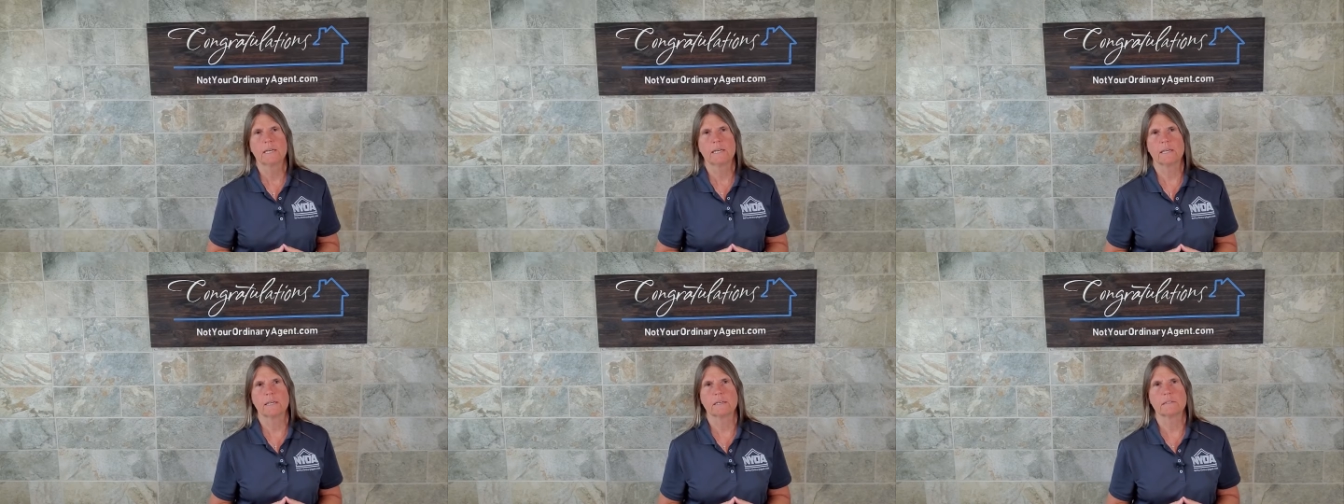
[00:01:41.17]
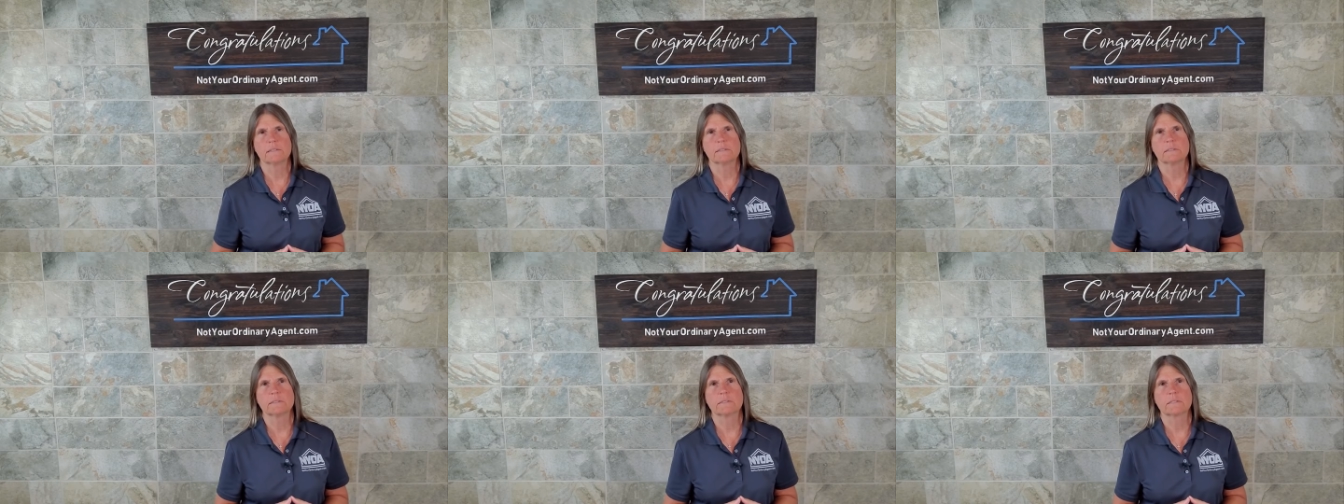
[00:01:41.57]

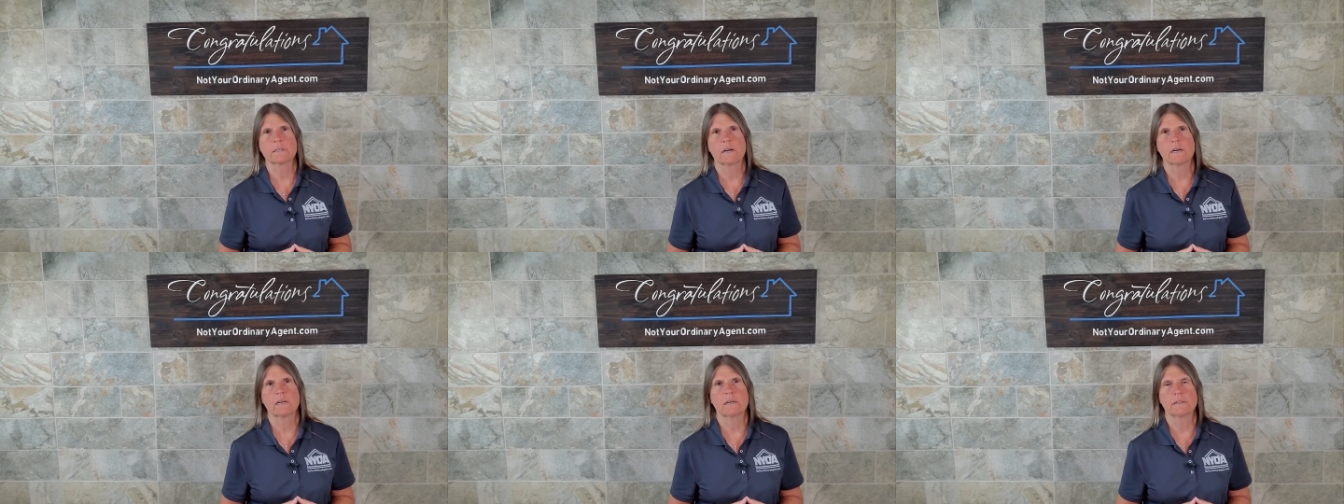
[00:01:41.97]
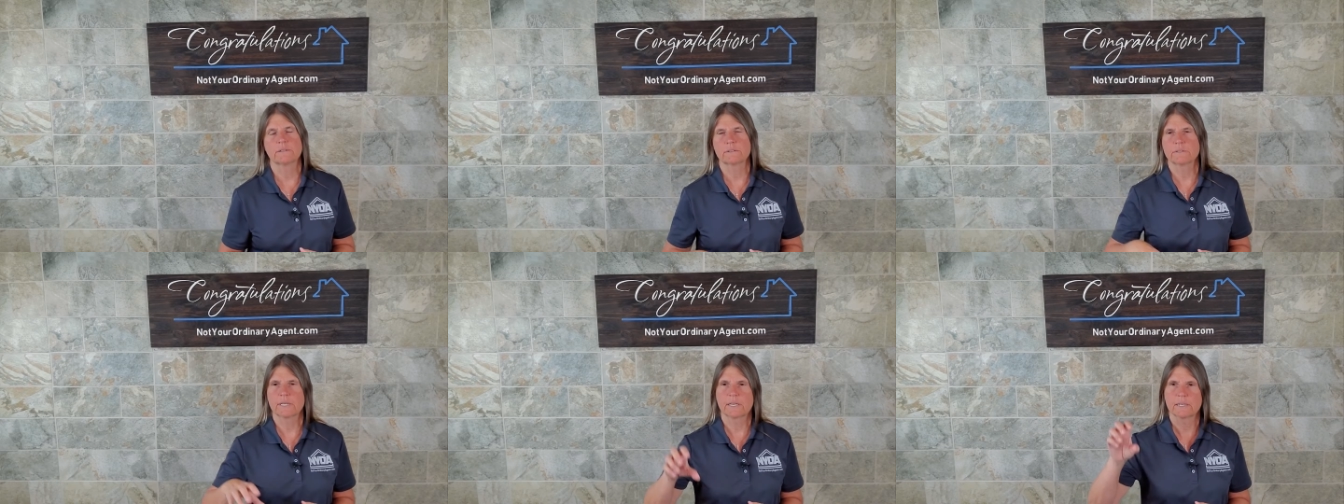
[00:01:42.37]
is, uh,
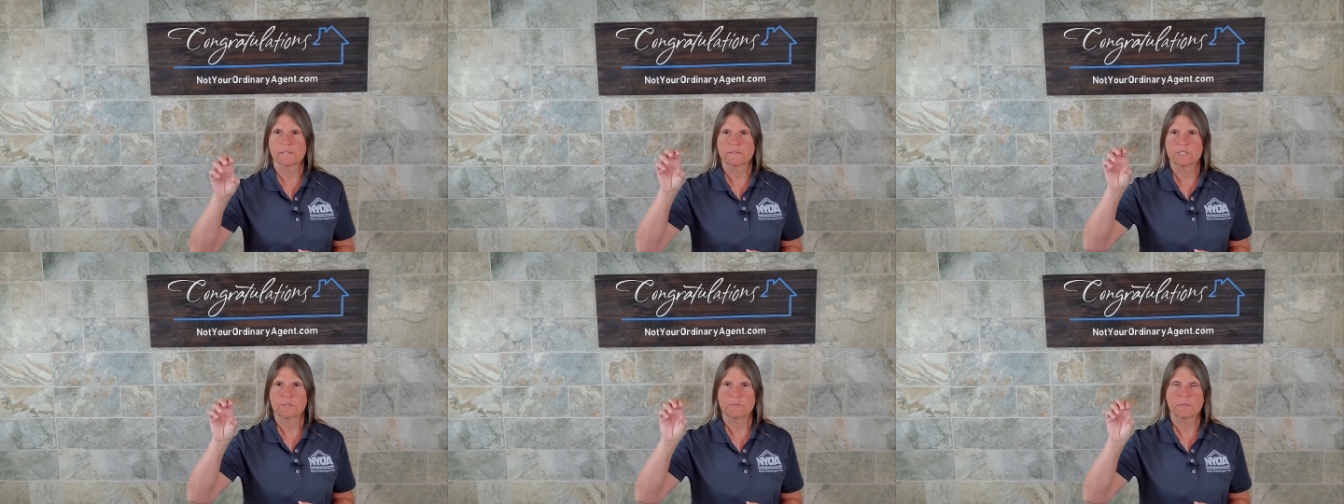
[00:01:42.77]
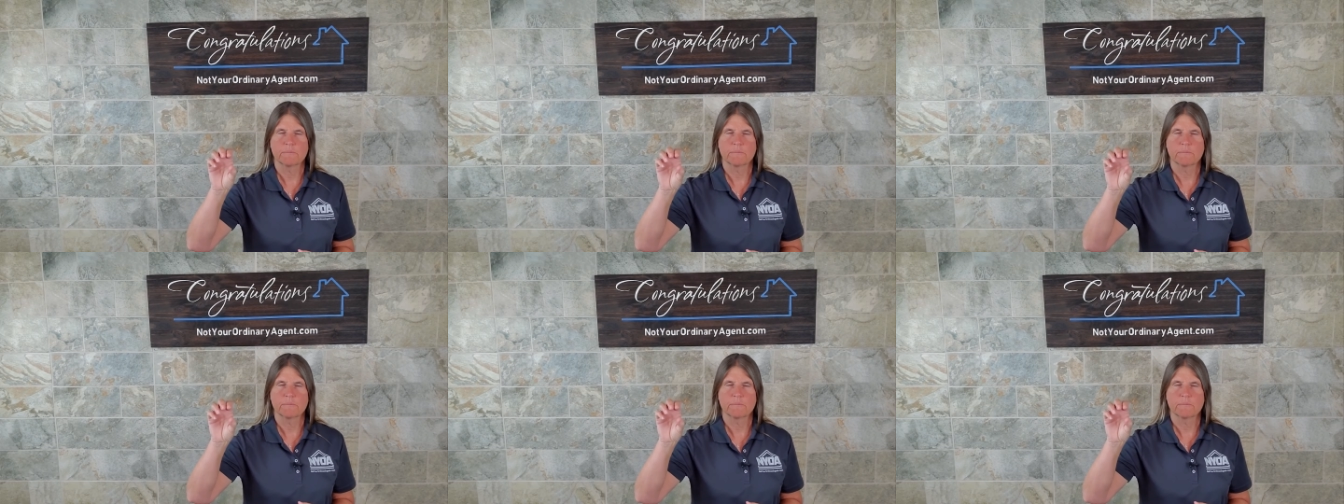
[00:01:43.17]
other than some